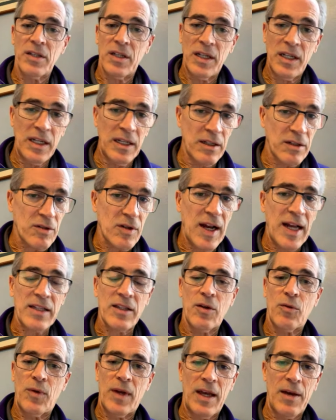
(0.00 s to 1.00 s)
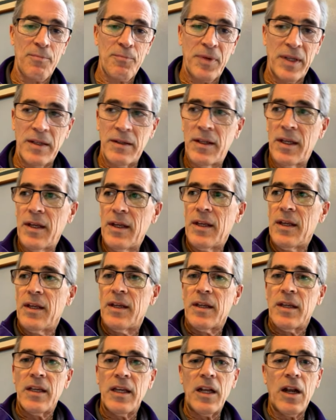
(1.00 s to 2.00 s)
You need to crack the whip." And,
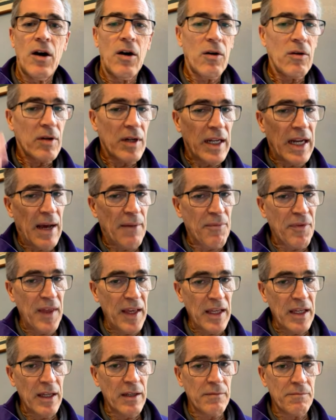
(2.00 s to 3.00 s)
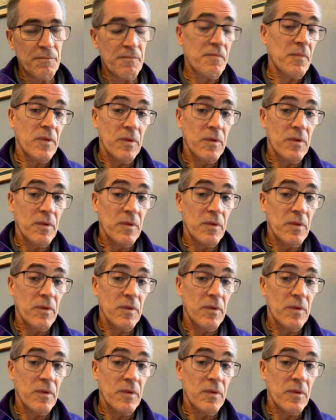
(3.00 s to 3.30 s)
you know, and I'm thinking,